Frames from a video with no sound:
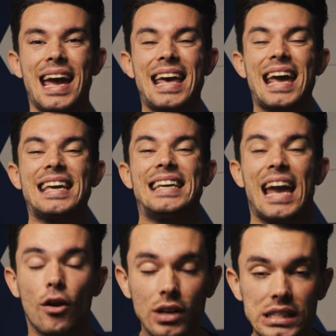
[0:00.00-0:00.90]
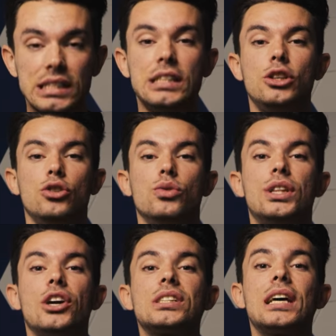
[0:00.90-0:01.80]
And I guarantee you,
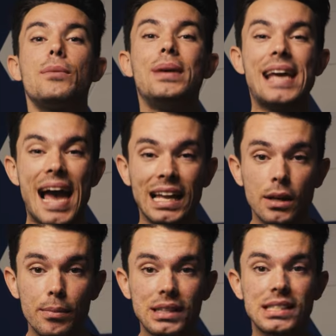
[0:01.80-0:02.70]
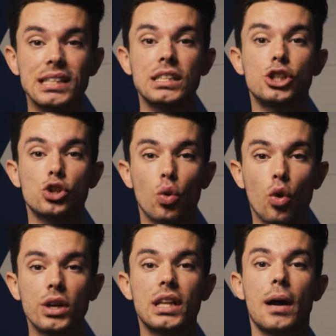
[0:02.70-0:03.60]
there's going to be elements in the
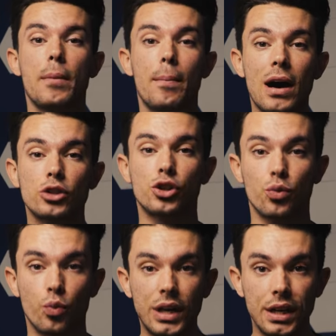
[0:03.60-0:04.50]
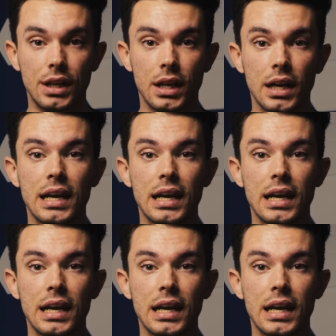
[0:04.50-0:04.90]
story that I'm about to read